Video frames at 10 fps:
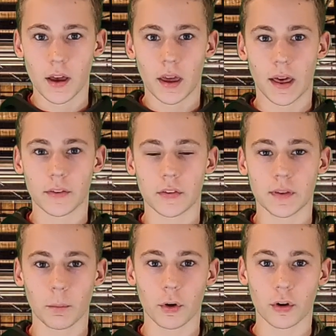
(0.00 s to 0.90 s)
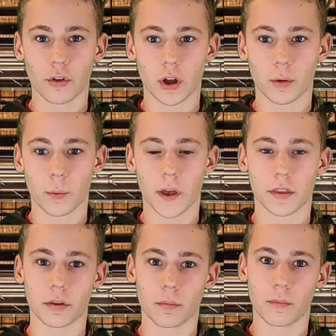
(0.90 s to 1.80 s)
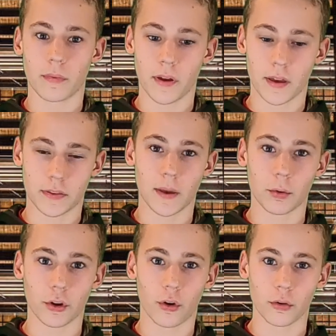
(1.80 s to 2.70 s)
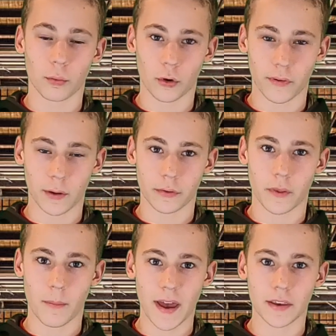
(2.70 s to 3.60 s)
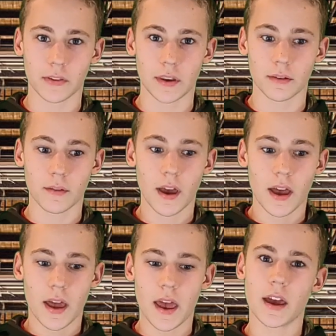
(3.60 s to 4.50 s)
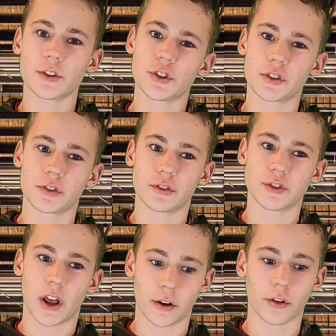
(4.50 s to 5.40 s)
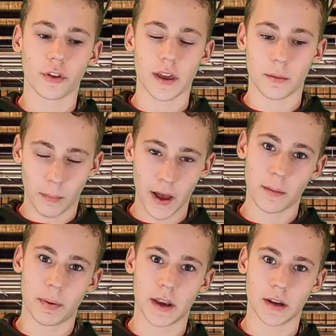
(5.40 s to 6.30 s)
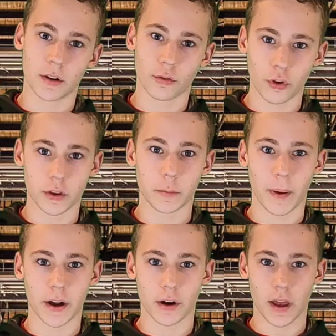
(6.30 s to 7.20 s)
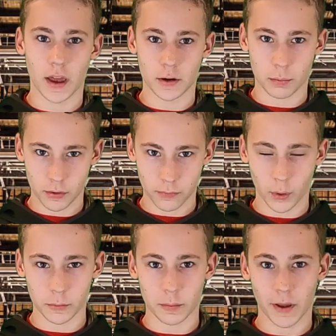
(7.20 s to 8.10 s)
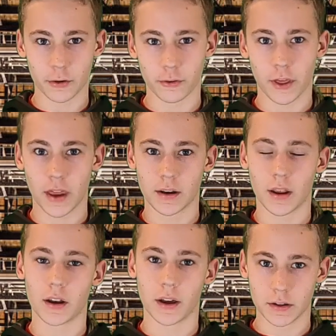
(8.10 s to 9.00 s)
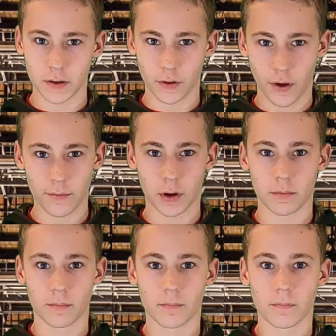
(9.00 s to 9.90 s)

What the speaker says: It has a similar look with it's able to hold more rounds in the magazine, and just generally, in my opinion, looks better and performs better than a 1911.